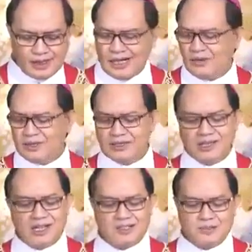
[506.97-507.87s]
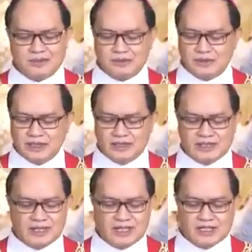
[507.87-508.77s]
Our gospel today
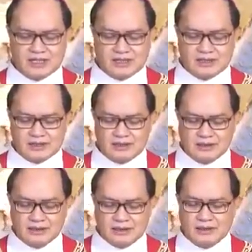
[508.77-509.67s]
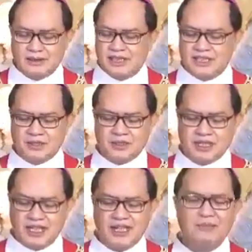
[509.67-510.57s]
says, Jesus
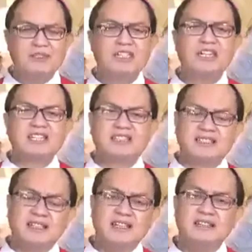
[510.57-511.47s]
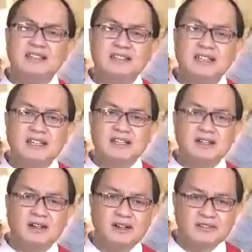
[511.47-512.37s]
came just in the nick
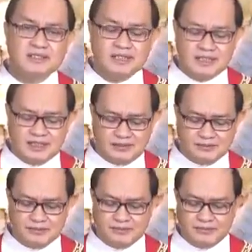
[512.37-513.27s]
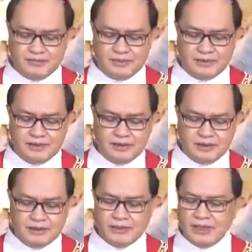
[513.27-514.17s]
of time,
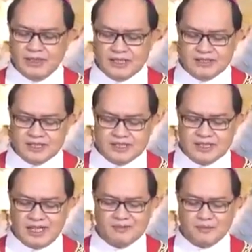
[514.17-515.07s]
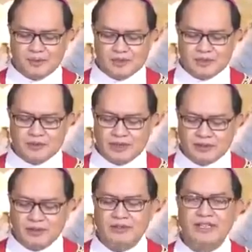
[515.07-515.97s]
when his disciples, who
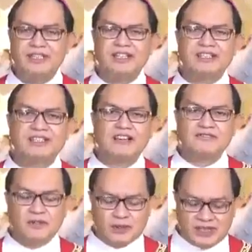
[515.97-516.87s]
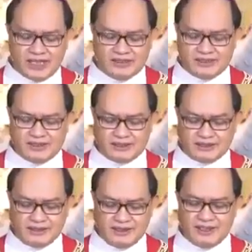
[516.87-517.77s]
were already
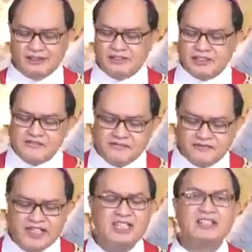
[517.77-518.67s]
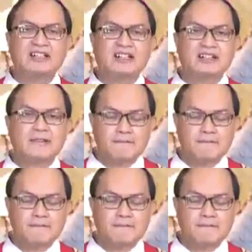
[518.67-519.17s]
suffocating in their fear,